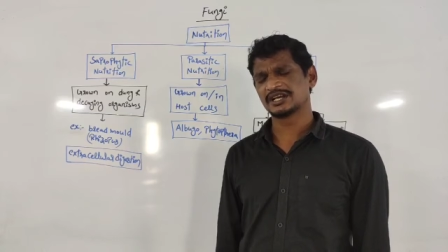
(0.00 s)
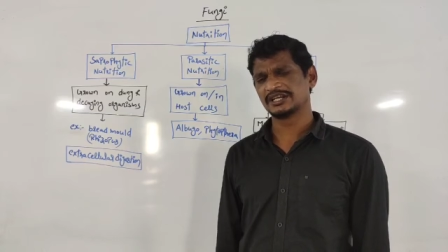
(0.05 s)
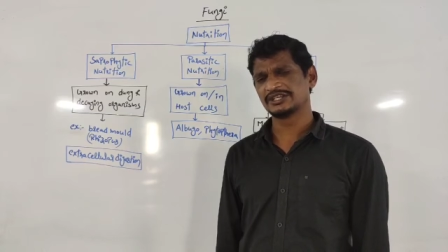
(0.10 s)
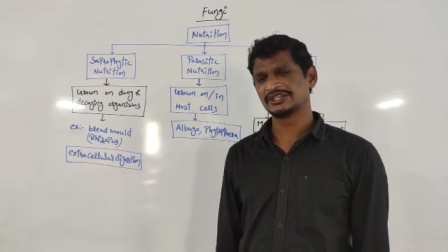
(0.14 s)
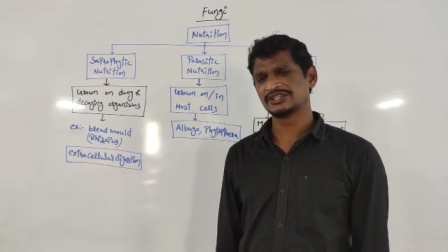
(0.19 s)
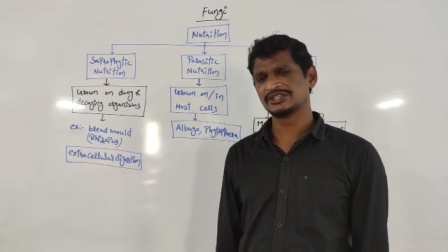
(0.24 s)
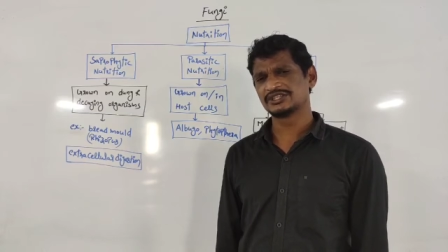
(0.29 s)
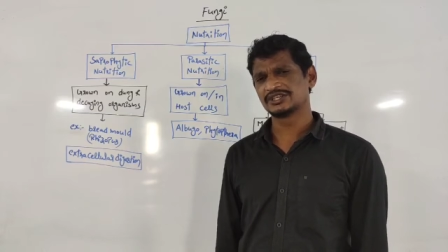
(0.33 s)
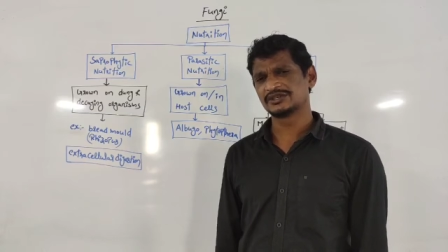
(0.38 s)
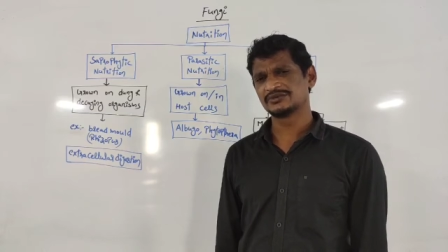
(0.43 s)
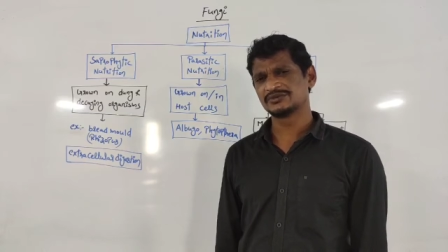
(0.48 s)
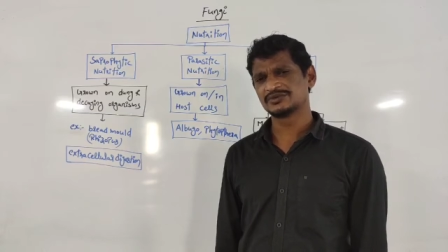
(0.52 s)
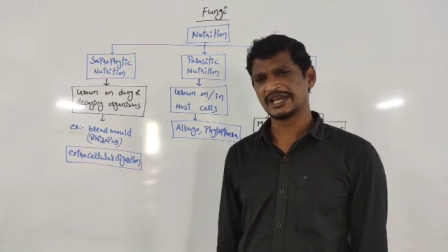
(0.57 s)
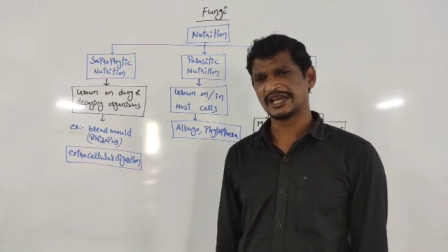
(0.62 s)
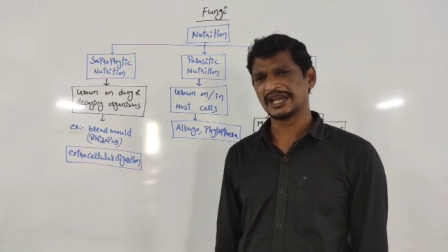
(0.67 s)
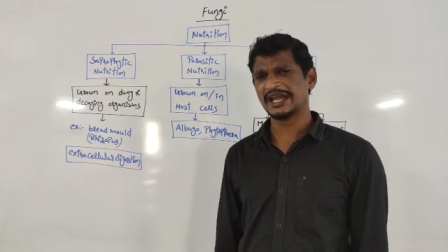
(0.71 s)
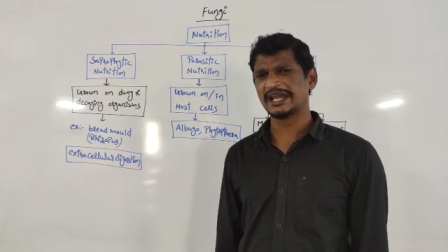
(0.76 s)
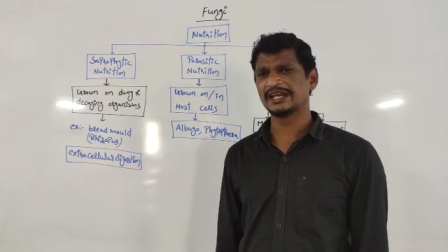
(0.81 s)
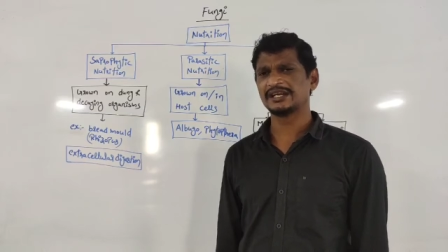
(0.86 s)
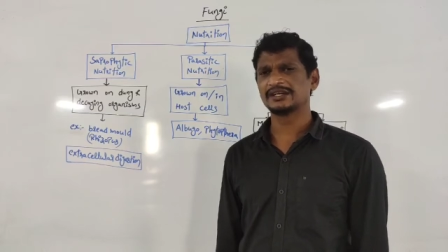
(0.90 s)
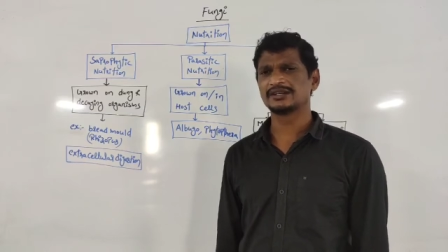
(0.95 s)
enzymes
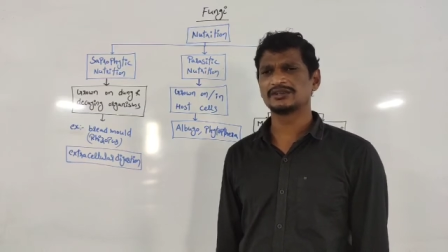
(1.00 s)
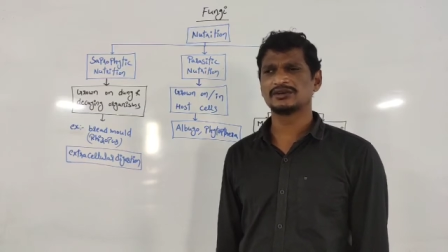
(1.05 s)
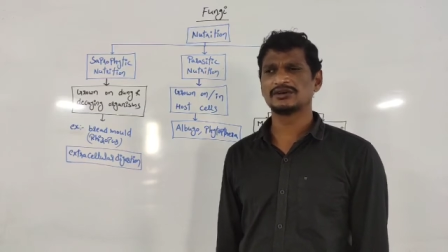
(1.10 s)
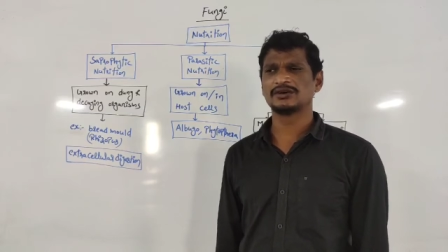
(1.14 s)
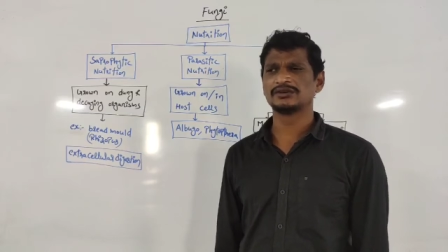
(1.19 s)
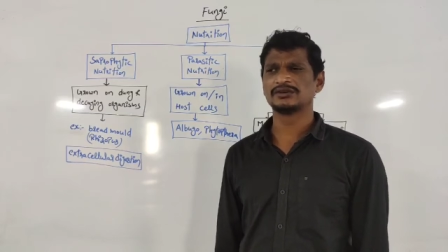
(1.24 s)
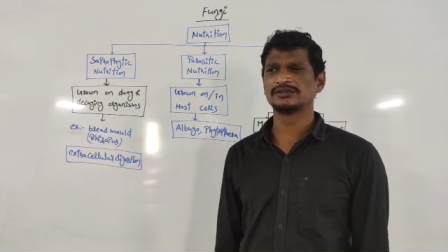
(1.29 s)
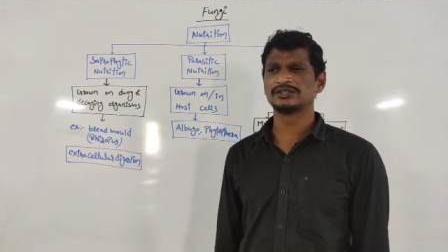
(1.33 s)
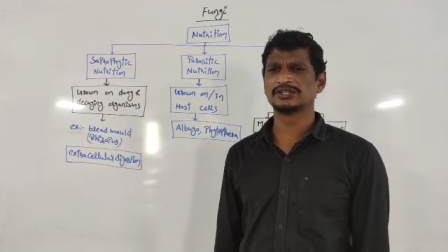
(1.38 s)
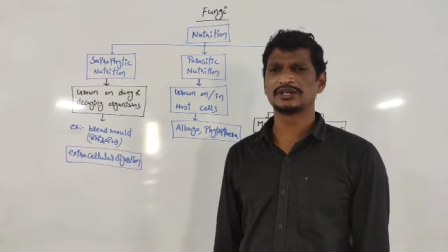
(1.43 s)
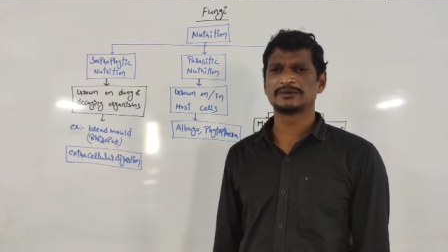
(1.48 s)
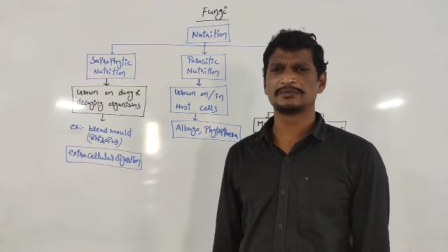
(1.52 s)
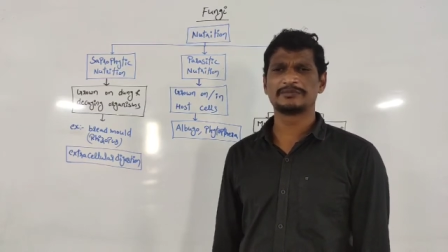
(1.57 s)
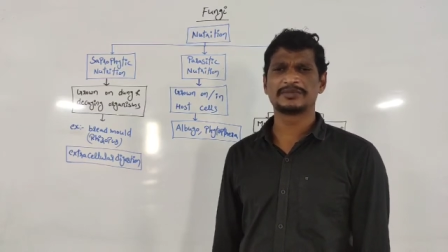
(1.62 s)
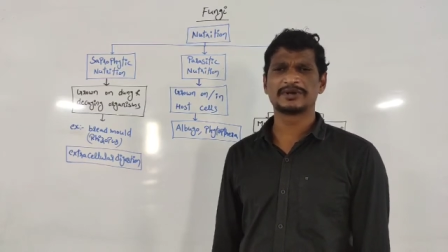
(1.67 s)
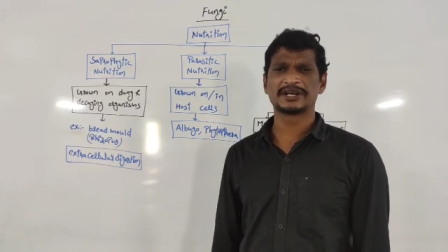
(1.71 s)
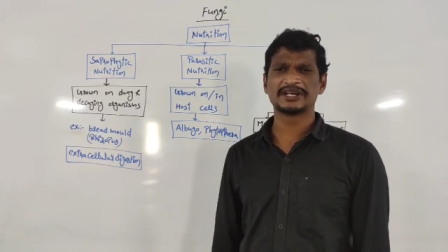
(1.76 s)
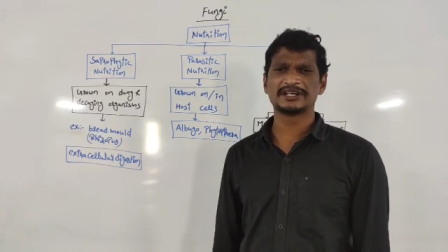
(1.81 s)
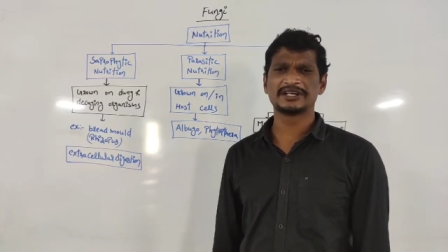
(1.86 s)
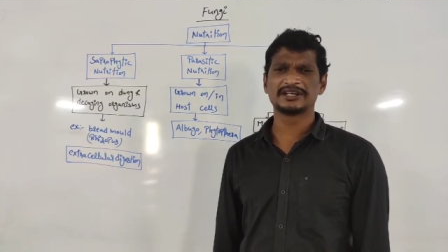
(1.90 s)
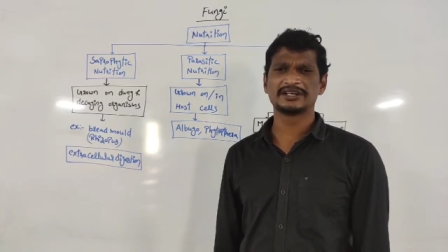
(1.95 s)
act on the
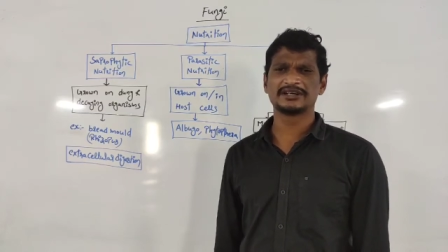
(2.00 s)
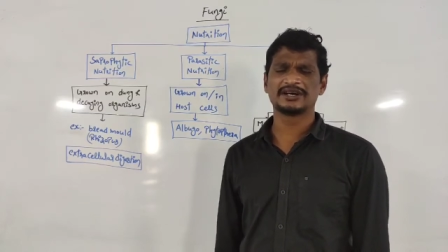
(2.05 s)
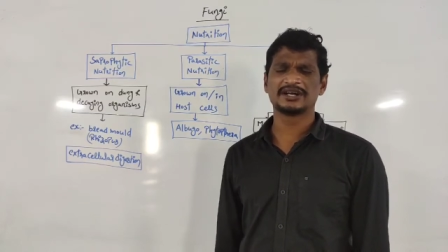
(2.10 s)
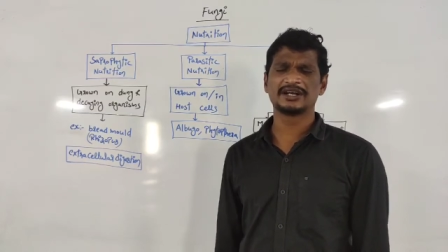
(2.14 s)
bread